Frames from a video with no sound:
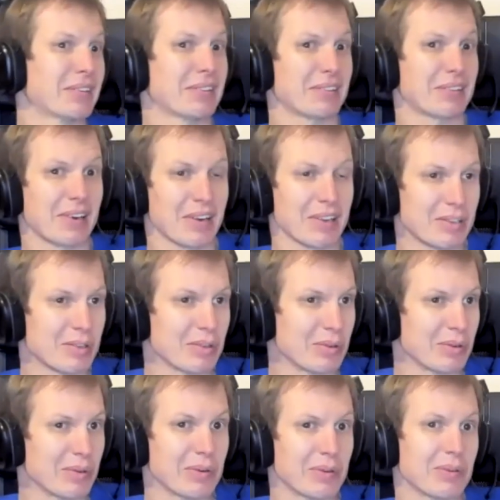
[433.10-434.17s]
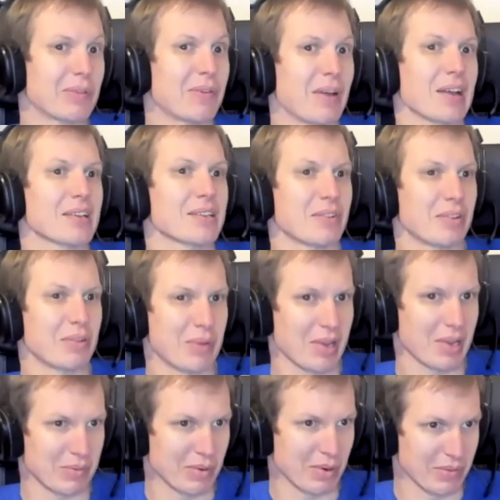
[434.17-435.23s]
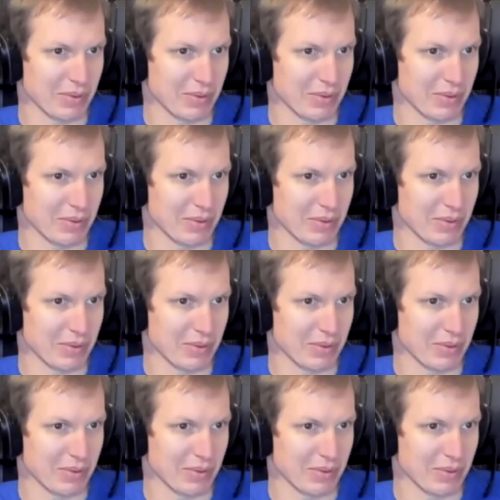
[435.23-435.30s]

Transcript: right, you, that is when you make a profit.